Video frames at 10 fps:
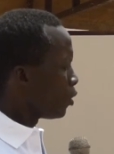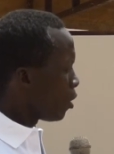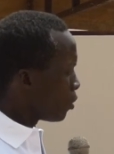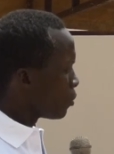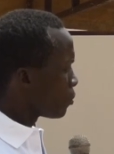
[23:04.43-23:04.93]

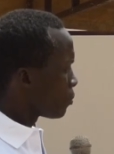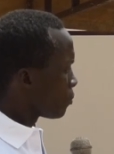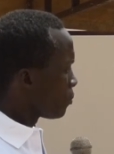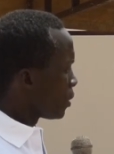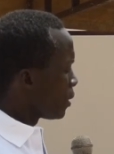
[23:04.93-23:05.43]
No.
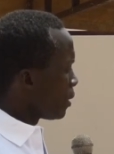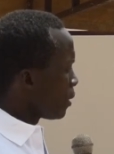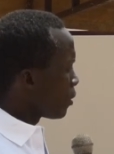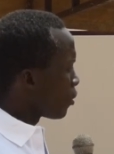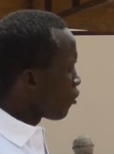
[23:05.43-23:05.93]

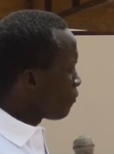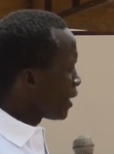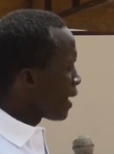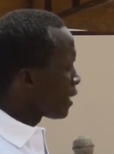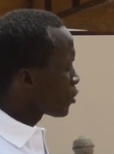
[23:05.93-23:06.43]

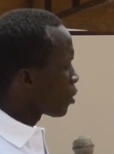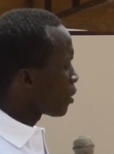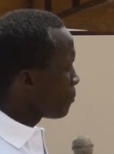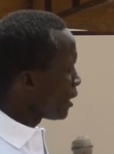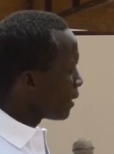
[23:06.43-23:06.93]
Government has to
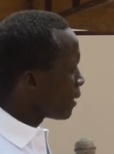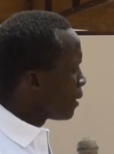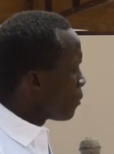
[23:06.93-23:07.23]
come in.